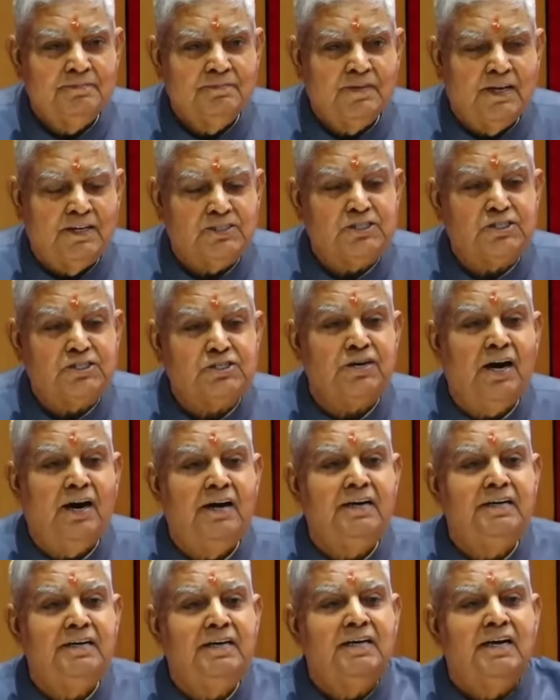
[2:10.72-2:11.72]
A
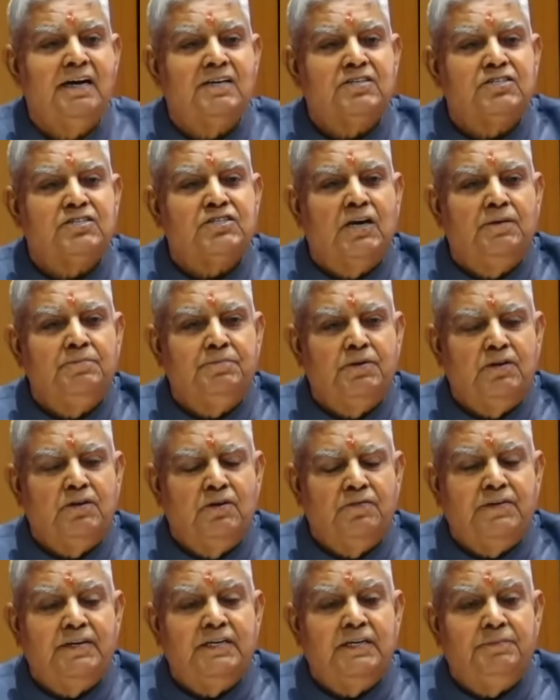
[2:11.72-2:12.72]
shining example
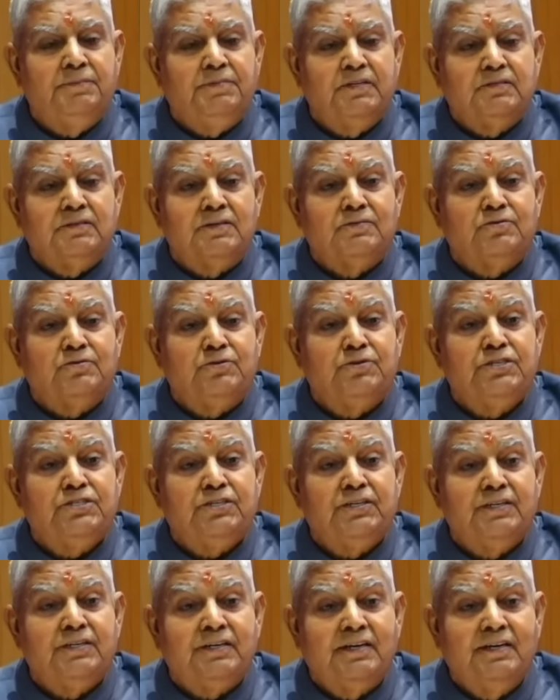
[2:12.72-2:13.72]
of independence of
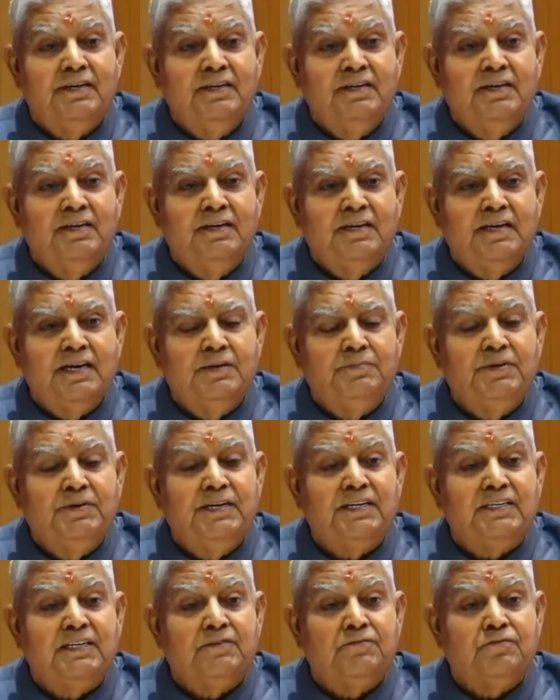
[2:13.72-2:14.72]
judiciary
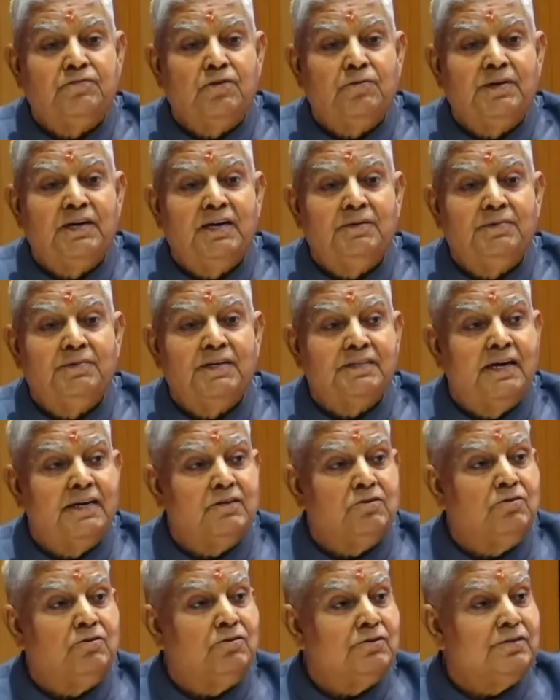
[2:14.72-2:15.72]
emanating from Allahabad High
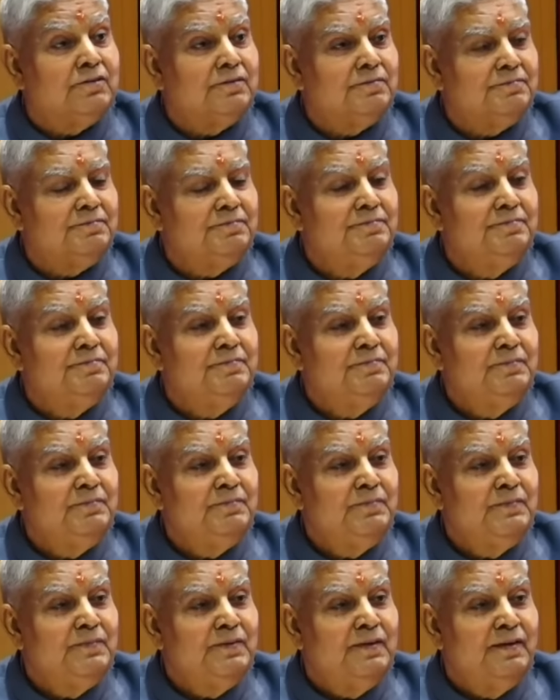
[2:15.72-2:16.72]
Court.
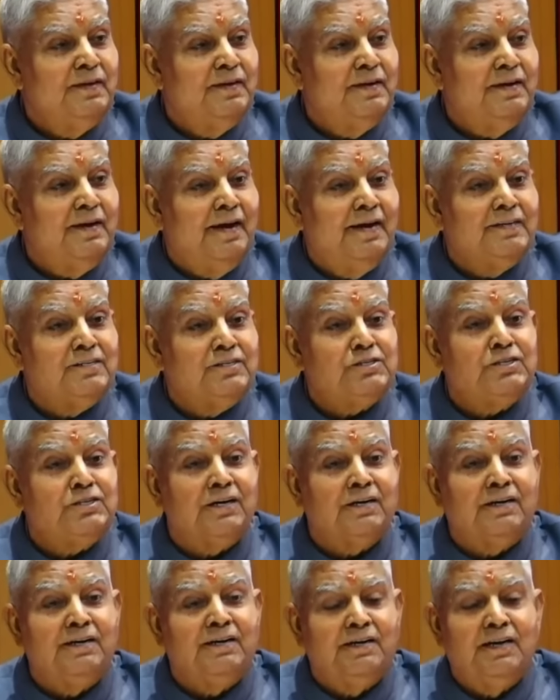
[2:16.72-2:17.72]
And
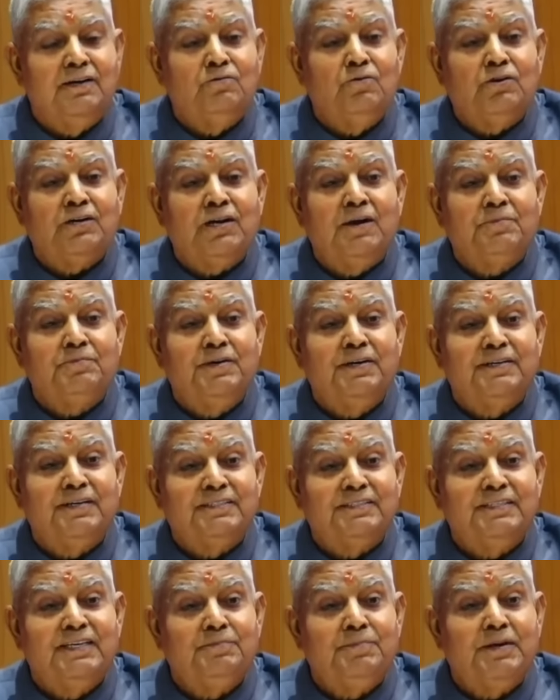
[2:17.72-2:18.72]
secondly, what happened
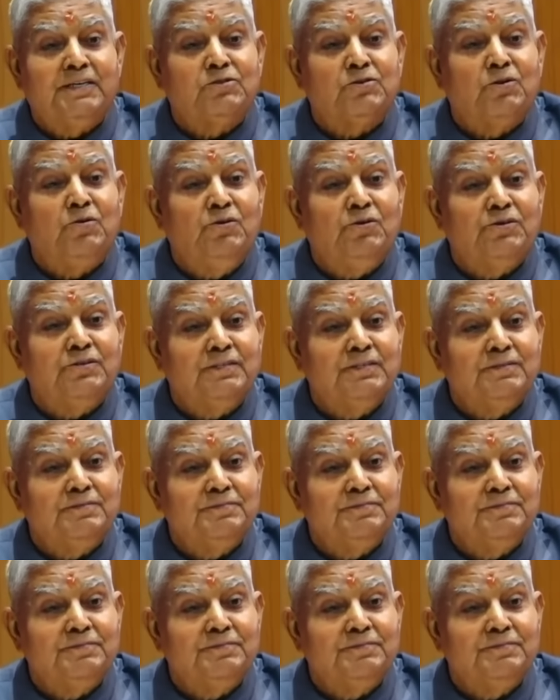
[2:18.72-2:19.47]
at the apex court.